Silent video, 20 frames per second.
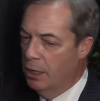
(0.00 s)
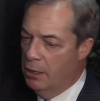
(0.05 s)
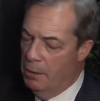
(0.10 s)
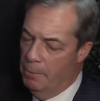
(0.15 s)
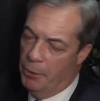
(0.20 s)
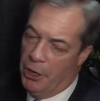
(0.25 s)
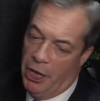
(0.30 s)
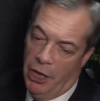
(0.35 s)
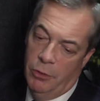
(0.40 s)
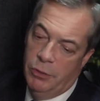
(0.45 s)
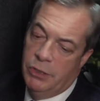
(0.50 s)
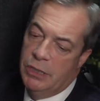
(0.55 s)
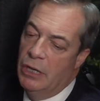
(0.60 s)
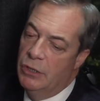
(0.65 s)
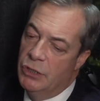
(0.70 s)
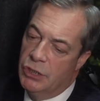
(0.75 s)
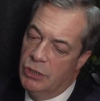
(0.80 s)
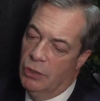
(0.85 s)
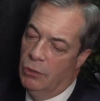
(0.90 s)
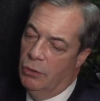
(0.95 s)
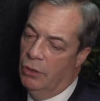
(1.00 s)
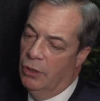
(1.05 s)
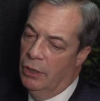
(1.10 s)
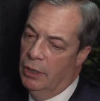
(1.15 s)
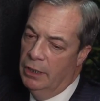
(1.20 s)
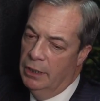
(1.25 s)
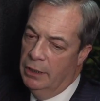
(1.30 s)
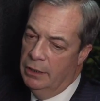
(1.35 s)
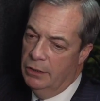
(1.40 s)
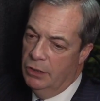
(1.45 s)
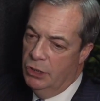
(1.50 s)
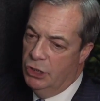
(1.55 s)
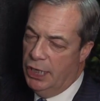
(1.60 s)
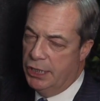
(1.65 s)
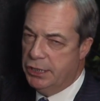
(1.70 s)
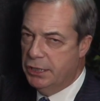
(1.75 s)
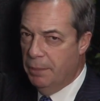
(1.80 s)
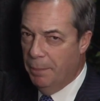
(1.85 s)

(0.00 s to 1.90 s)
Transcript: but I also saw just the